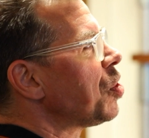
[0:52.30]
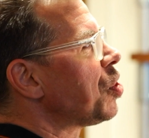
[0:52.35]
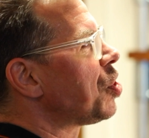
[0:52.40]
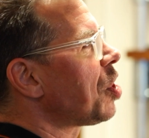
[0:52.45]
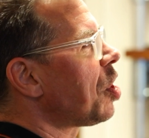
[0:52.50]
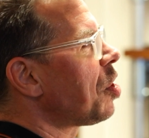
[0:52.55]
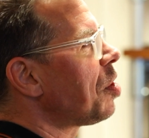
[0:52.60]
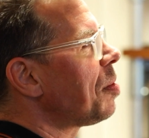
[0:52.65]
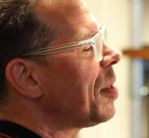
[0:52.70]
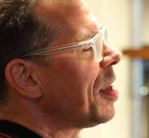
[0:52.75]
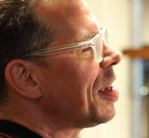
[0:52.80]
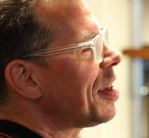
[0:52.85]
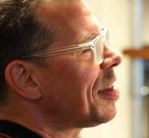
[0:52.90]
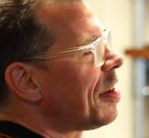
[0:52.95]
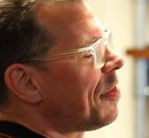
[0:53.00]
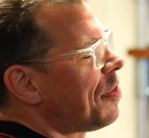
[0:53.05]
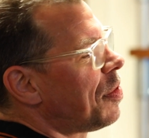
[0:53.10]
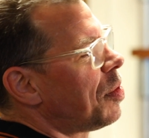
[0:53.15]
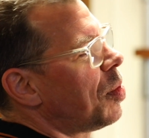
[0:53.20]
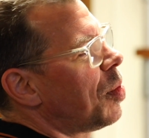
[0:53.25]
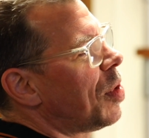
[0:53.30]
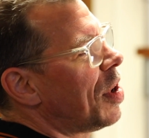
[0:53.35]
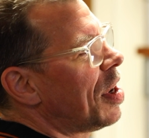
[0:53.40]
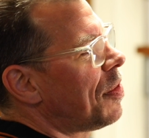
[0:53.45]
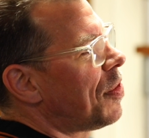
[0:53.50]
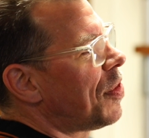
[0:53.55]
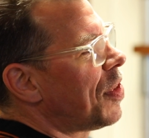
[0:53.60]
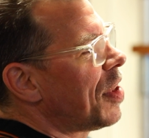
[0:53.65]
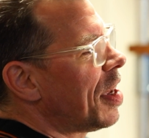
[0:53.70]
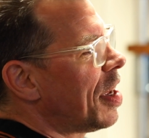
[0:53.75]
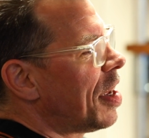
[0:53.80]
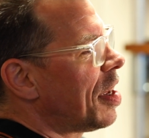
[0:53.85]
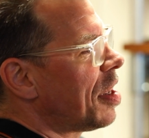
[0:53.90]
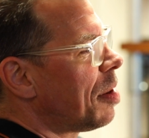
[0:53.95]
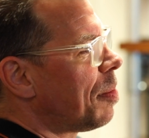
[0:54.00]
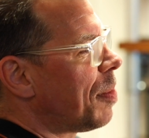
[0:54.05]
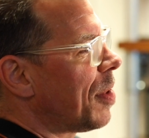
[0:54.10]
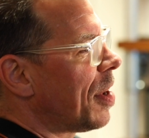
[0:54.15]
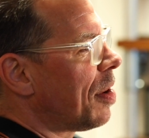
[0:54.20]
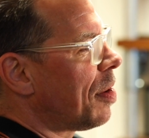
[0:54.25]
show me a different way of thinking
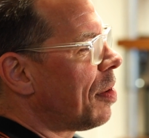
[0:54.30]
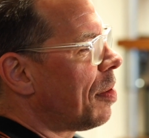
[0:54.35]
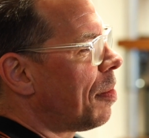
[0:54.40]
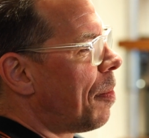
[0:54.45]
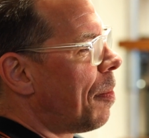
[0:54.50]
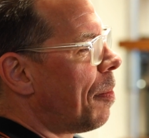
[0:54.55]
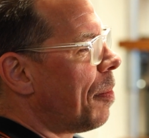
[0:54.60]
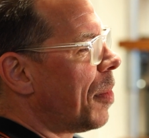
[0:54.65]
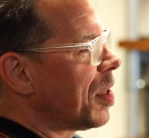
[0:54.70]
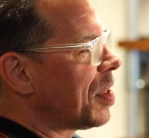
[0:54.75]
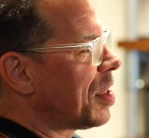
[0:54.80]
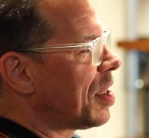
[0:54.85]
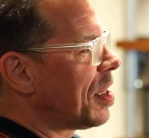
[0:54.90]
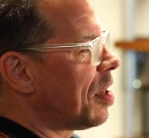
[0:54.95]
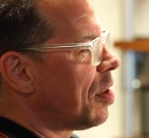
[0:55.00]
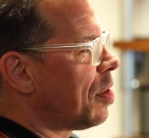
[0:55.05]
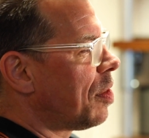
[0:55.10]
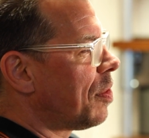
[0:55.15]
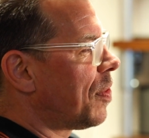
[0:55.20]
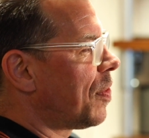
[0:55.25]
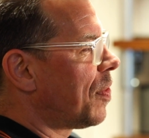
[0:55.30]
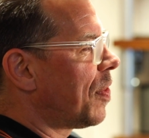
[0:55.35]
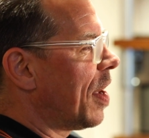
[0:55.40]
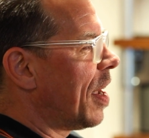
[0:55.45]
about myself